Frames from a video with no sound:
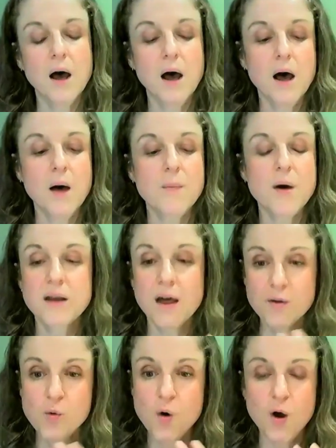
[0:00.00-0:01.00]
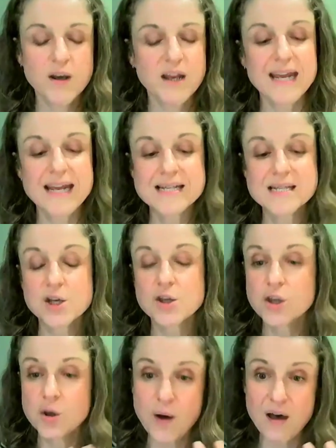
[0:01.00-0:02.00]
Another one is
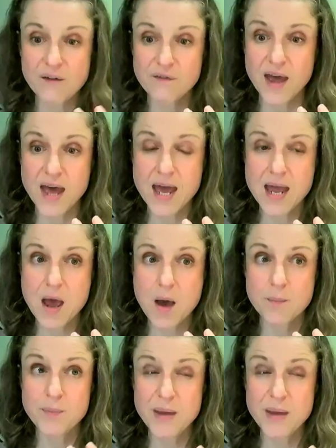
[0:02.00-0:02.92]
that you have a